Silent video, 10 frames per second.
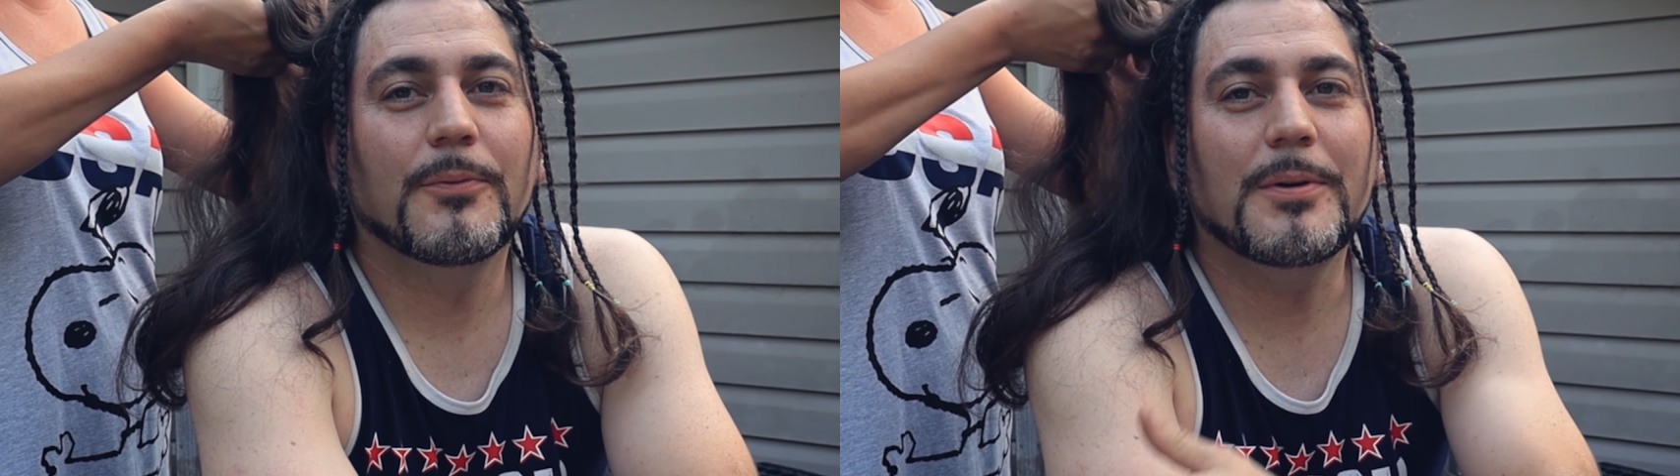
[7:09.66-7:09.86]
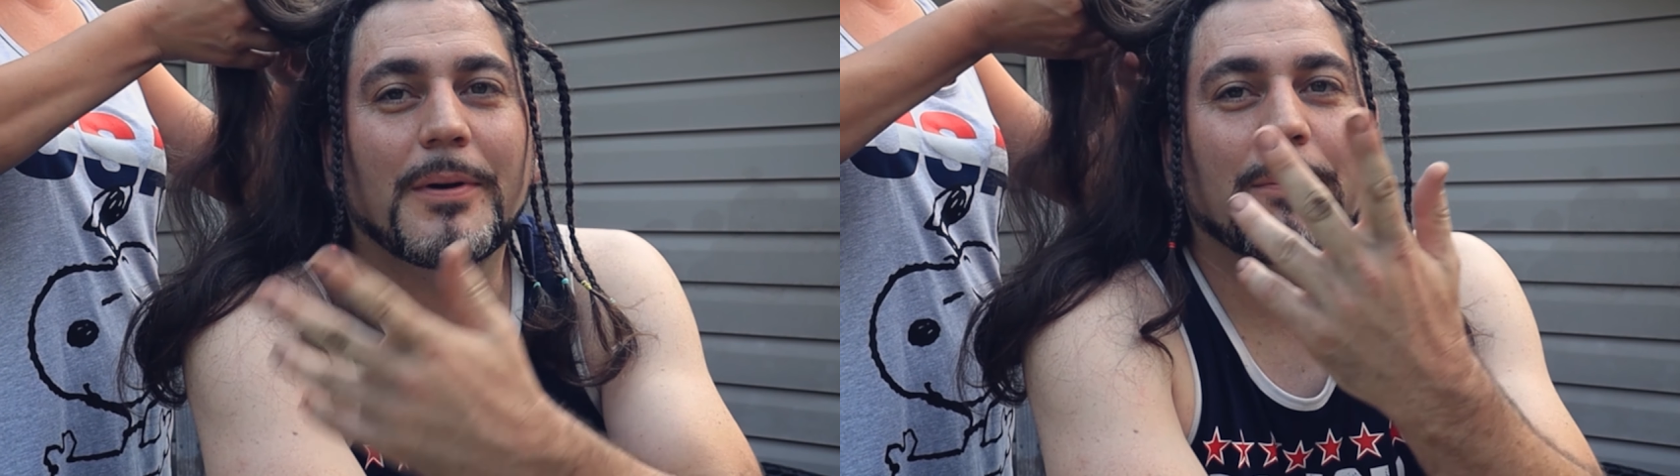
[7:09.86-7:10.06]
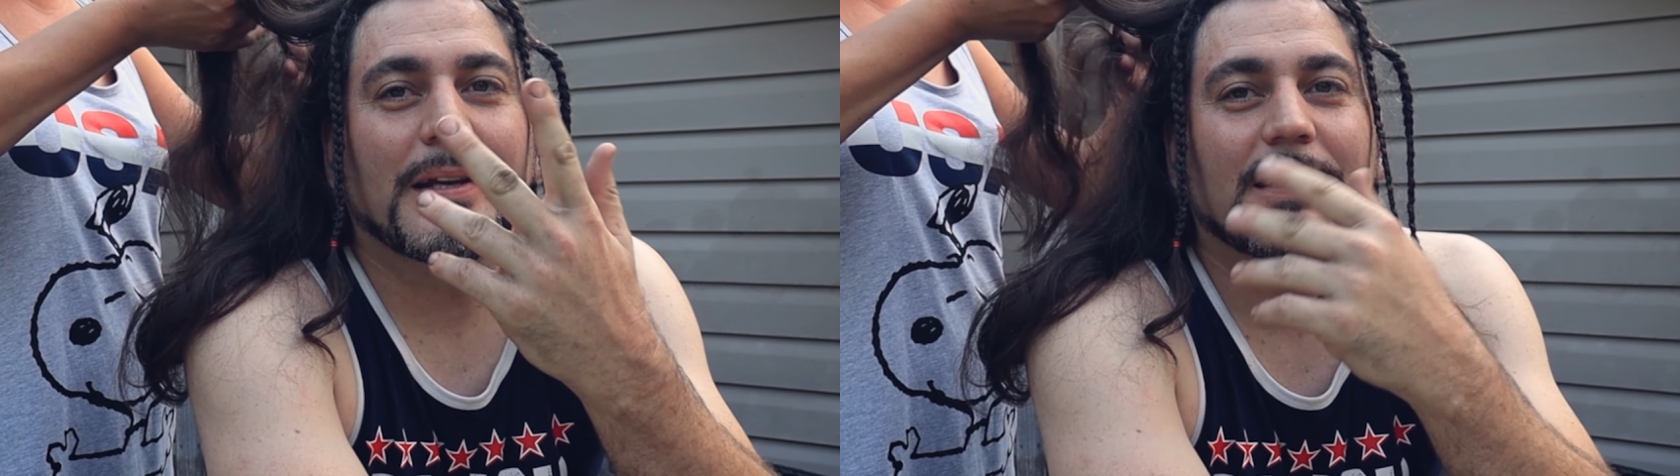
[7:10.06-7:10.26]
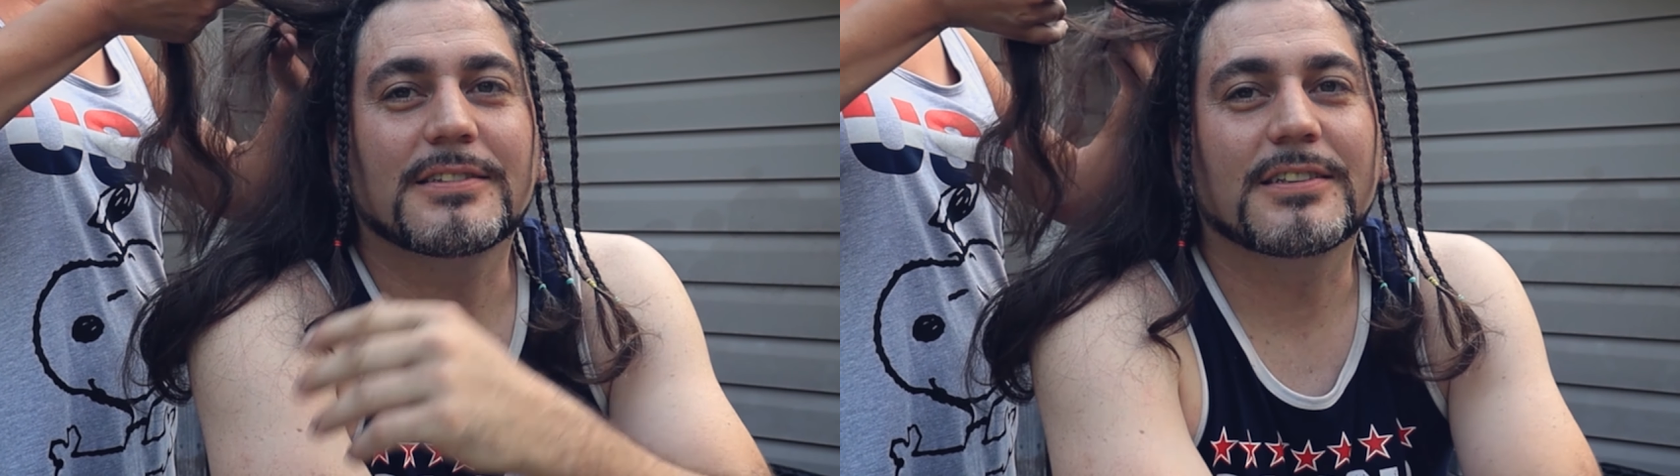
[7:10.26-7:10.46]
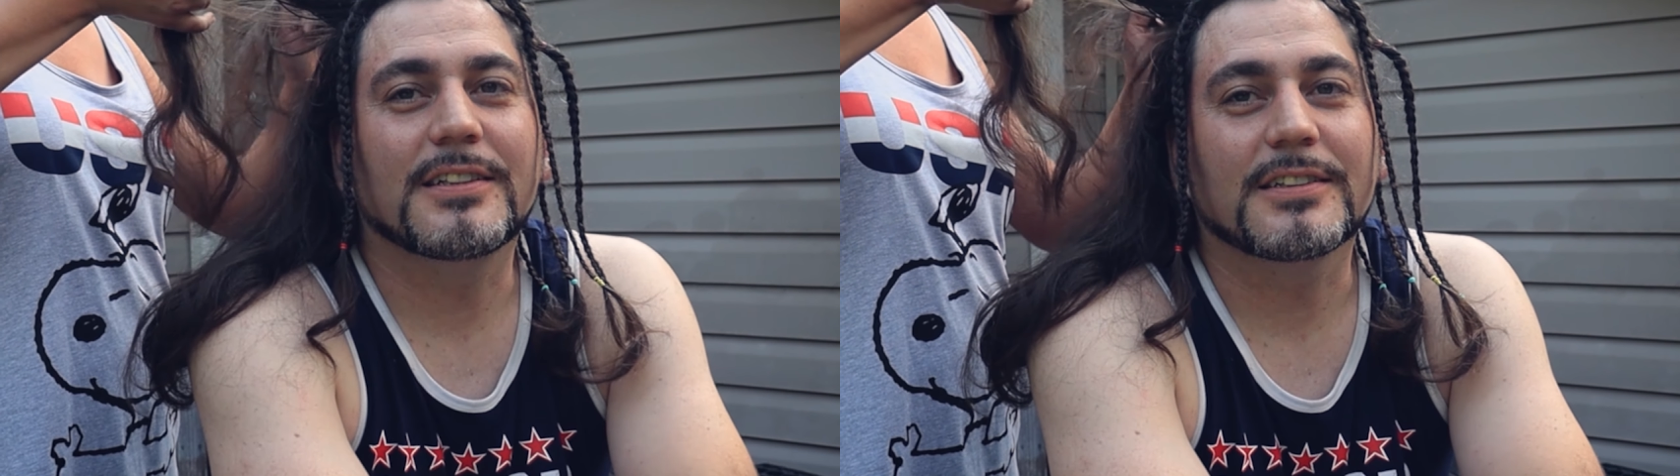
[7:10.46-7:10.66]
We might make
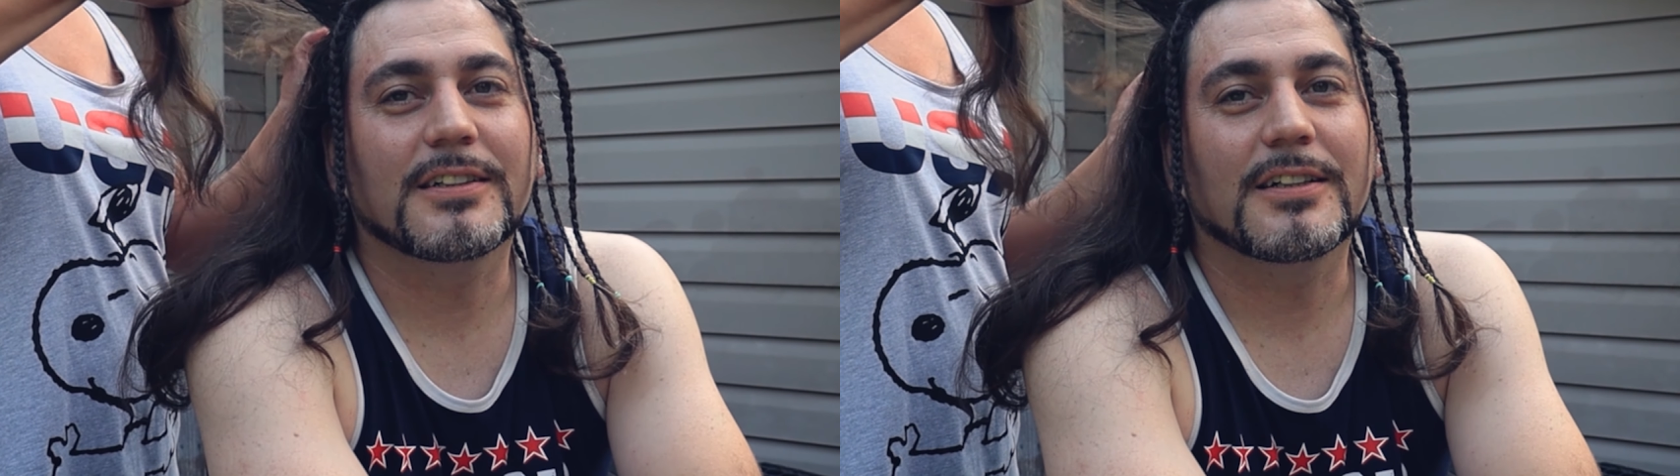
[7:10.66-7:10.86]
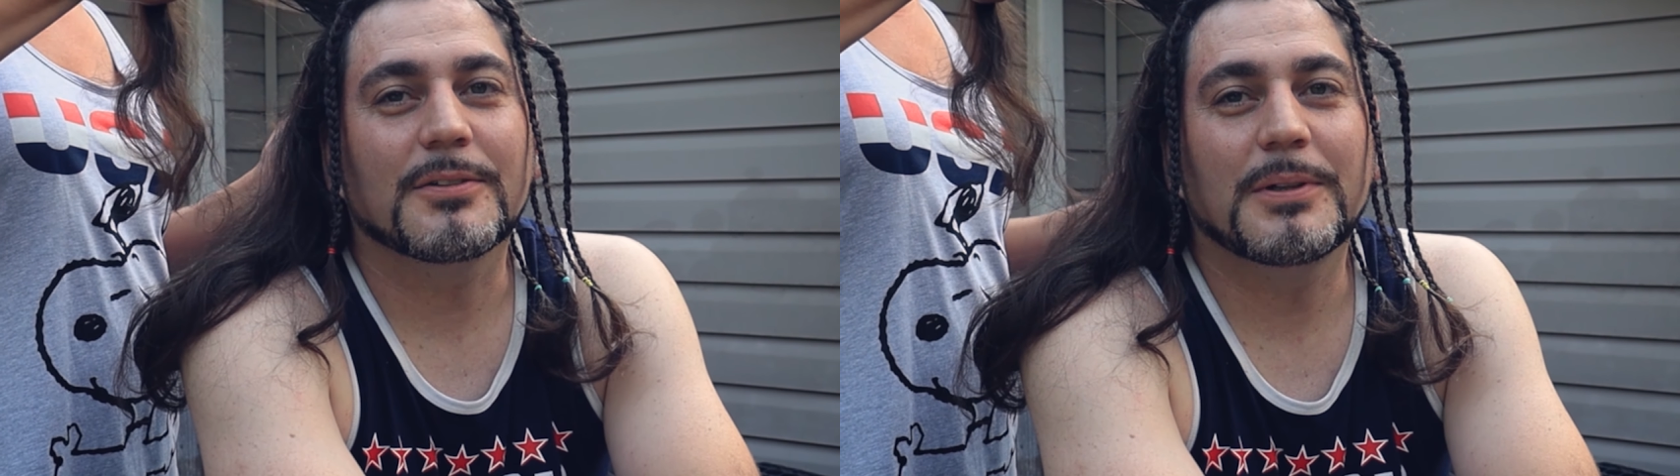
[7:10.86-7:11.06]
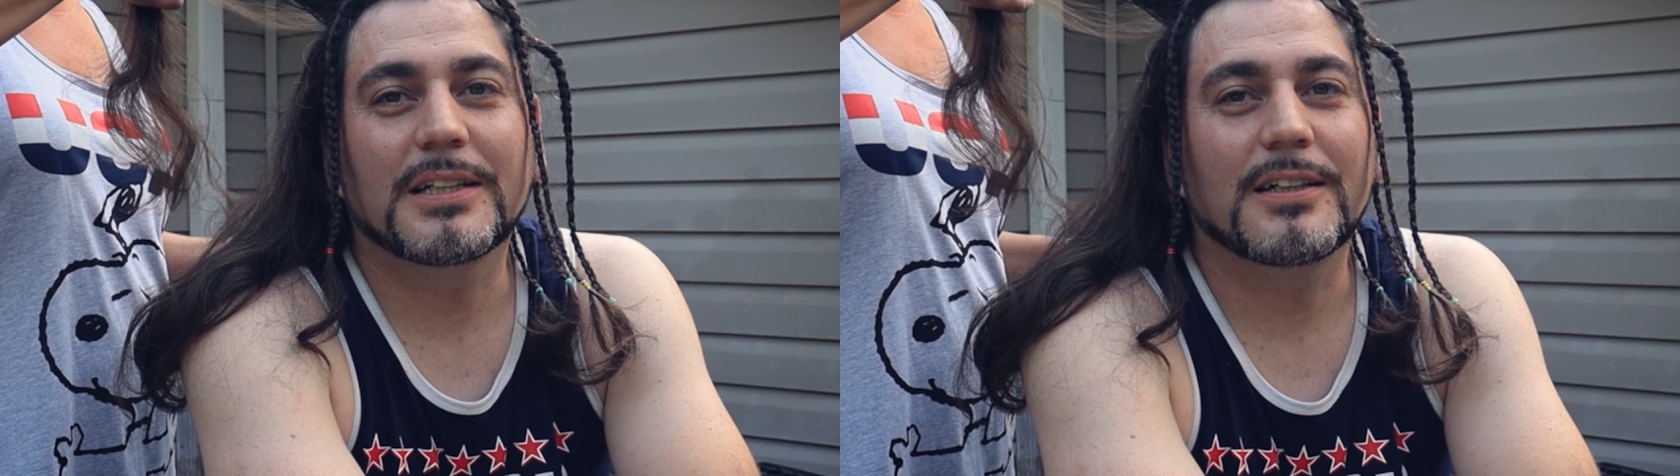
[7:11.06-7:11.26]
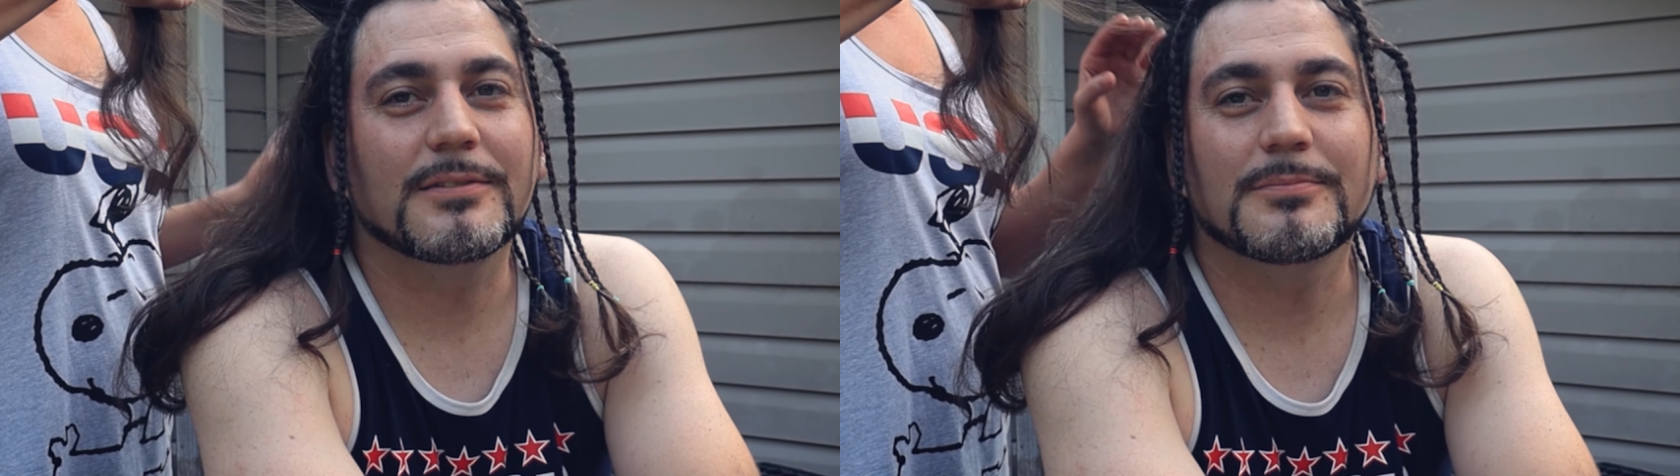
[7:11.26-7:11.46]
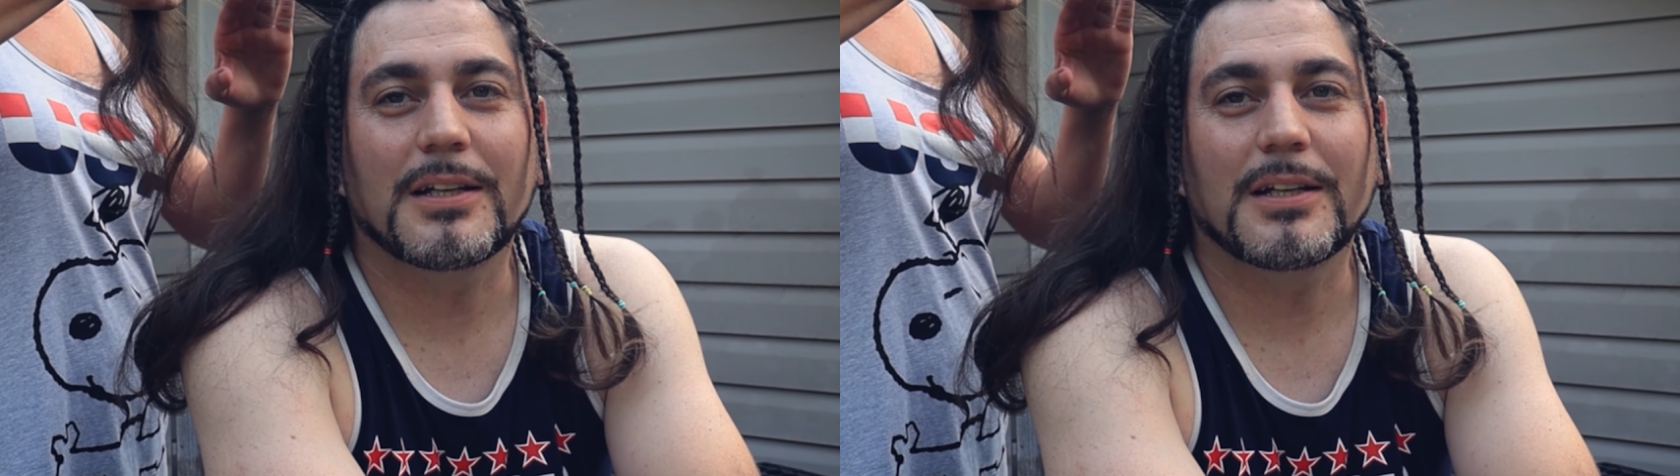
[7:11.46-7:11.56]
this a TikTok. Why not?